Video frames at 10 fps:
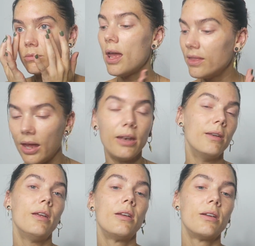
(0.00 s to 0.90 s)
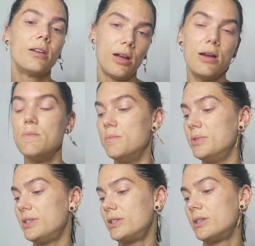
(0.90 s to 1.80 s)
And then
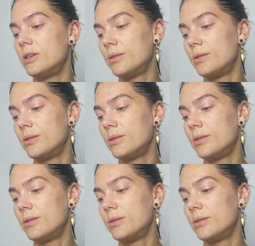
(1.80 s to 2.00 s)
comes